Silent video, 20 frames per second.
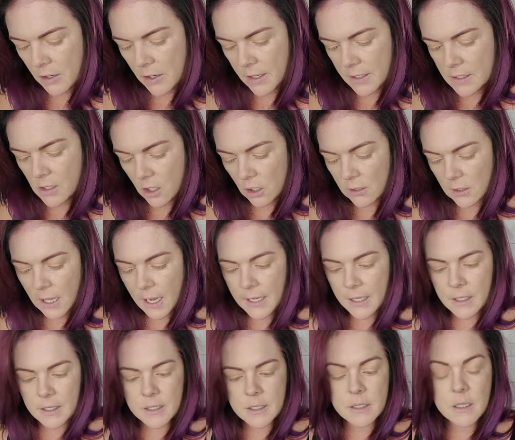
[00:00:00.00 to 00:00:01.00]
It's our
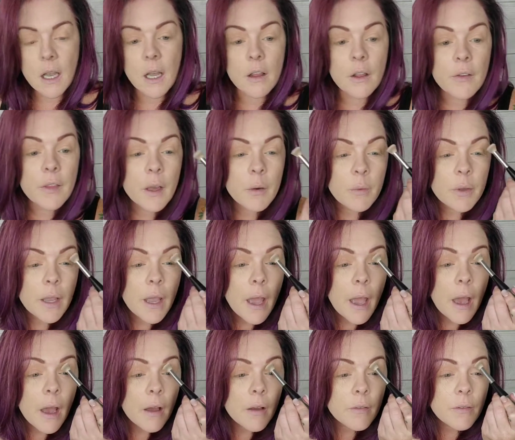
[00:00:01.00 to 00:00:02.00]
lightest color that we
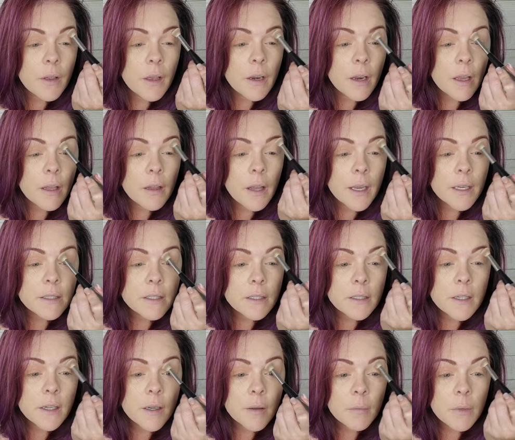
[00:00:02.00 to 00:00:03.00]
have. And I like to
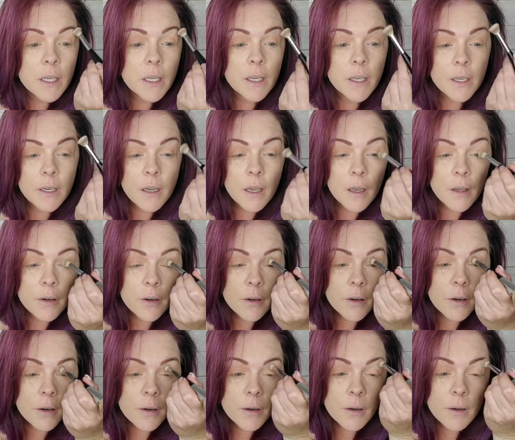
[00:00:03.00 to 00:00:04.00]
come in
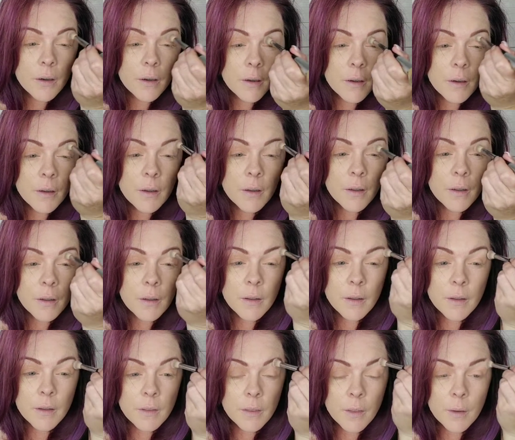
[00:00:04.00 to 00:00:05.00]
under
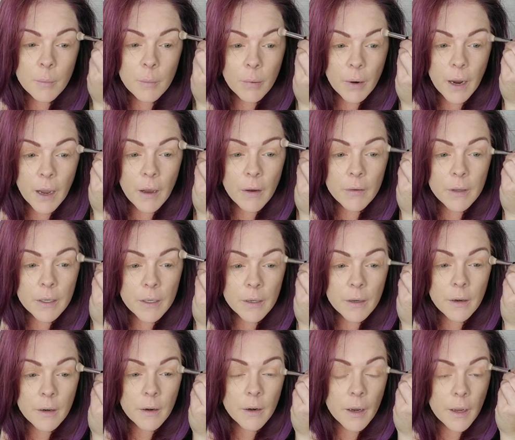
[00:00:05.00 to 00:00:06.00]
the brow
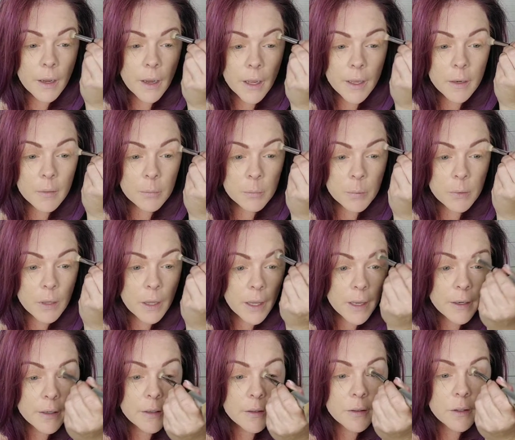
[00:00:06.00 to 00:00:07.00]
here and kind of
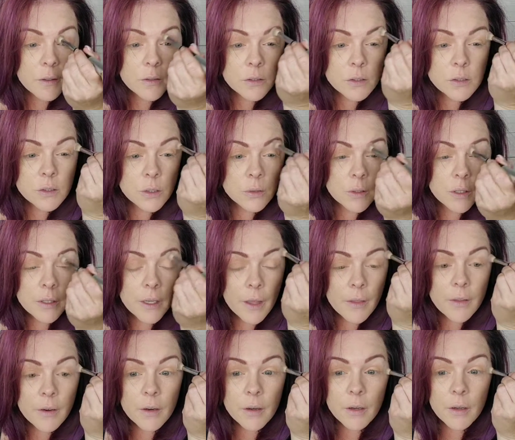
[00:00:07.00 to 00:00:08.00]
blend those two
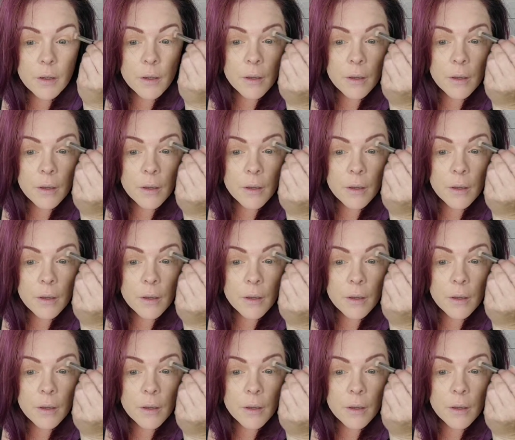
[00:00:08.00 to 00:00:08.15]
together.